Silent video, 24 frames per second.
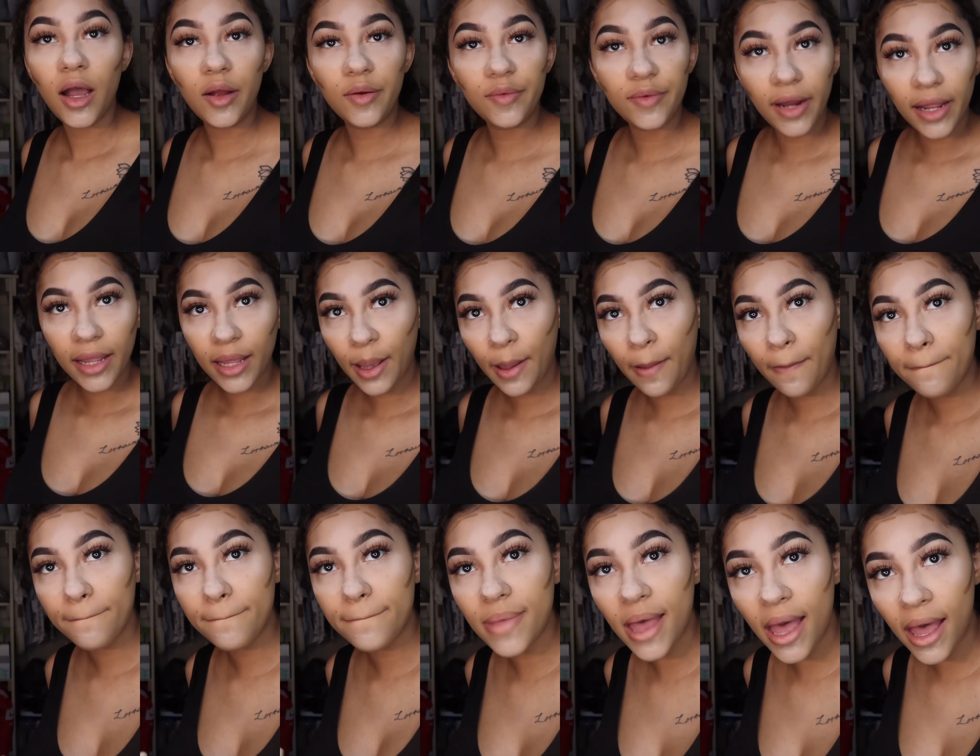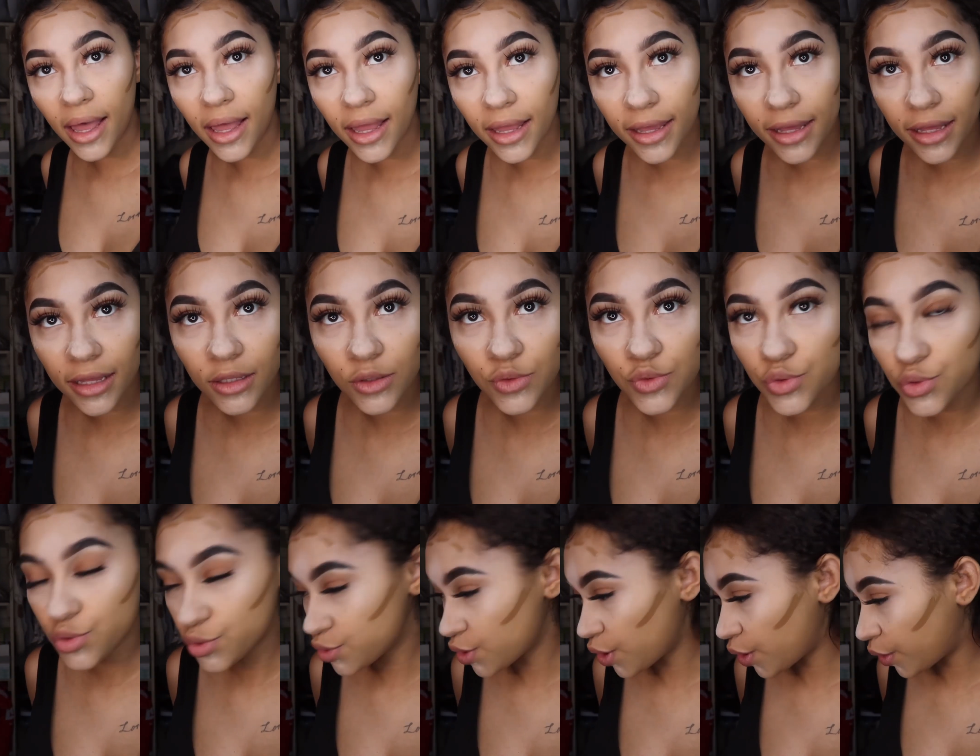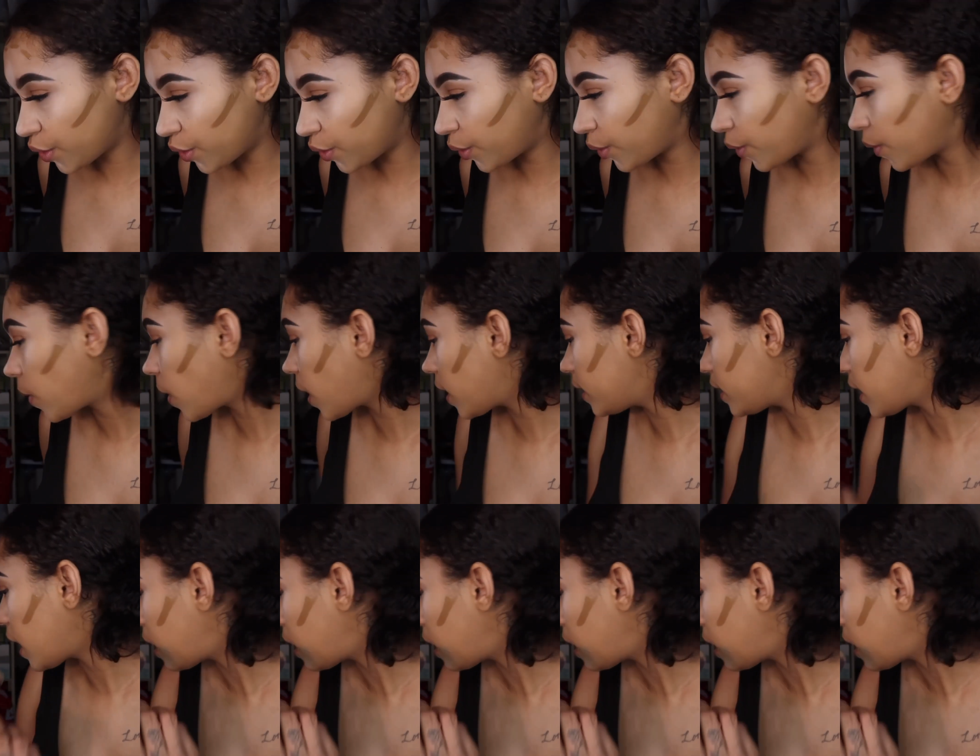right, I'm back. So now